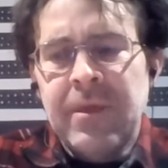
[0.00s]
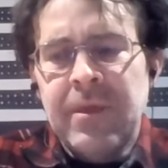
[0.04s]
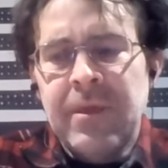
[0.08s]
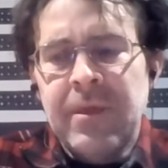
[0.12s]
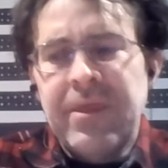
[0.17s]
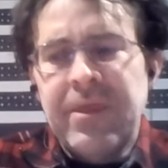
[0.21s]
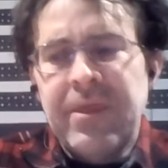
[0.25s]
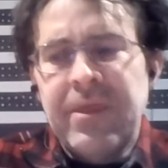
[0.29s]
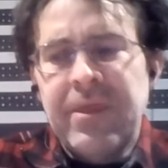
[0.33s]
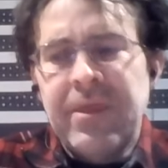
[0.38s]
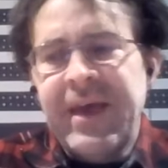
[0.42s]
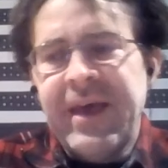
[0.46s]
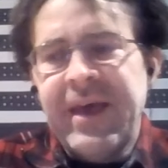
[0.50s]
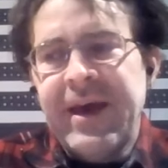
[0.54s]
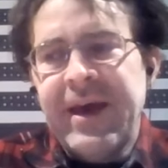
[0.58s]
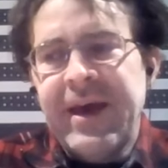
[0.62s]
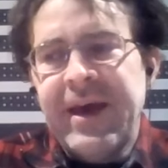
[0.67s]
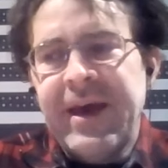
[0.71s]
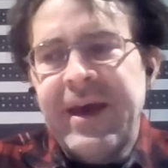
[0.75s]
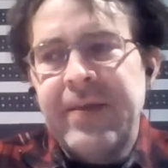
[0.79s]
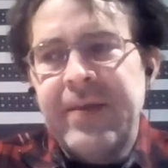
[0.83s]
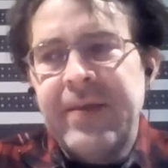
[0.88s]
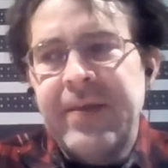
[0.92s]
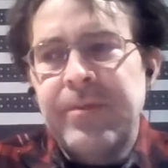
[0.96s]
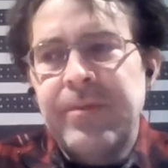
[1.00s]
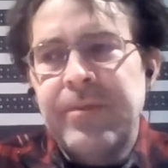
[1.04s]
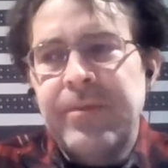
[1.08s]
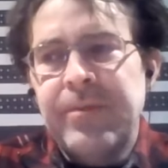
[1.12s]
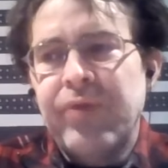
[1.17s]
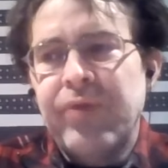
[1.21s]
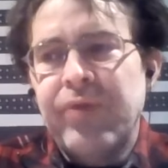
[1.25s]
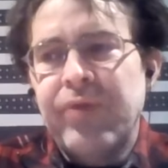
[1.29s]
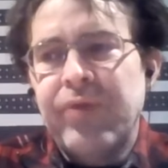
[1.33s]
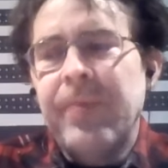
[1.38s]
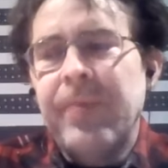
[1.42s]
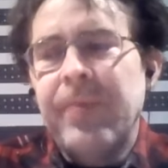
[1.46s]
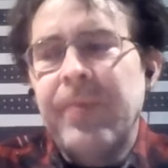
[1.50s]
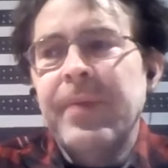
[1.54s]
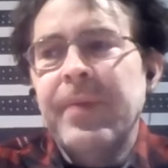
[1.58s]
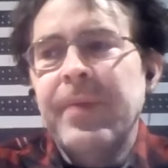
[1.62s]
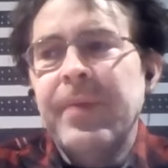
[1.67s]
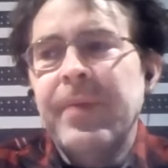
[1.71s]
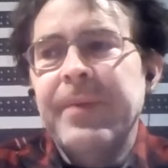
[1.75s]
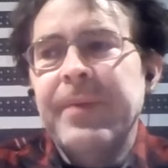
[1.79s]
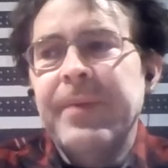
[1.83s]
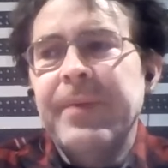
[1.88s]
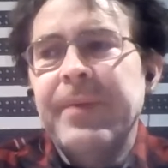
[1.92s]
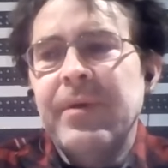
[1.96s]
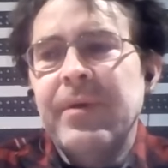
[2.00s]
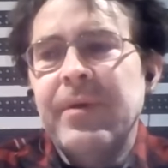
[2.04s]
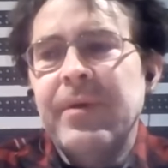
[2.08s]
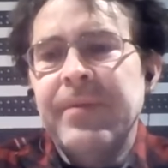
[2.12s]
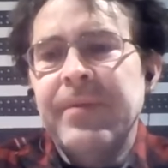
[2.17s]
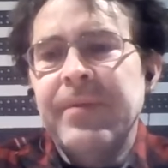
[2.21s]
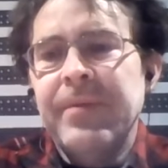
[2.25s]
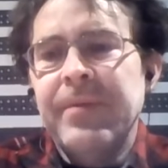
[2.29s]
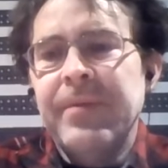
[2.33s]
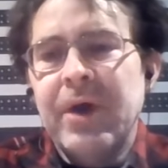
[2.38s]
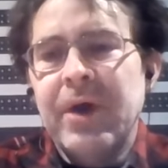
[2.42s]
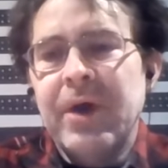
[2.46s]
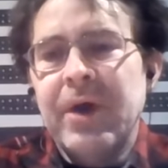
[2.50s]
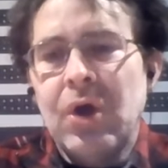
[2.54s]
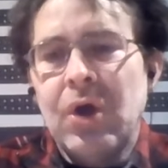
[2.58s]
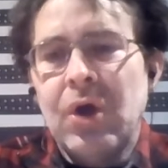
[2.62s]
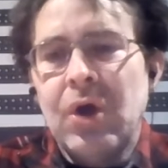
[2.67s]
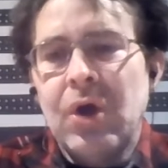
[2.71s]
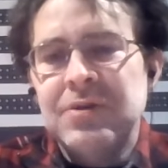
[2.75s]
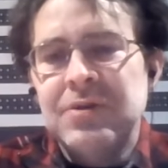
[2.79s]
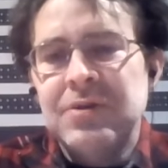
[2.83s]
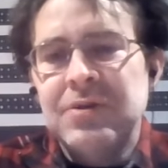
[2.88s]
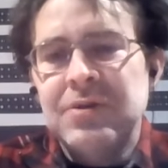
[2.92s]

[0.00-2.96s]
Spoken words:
that the problem may be in biology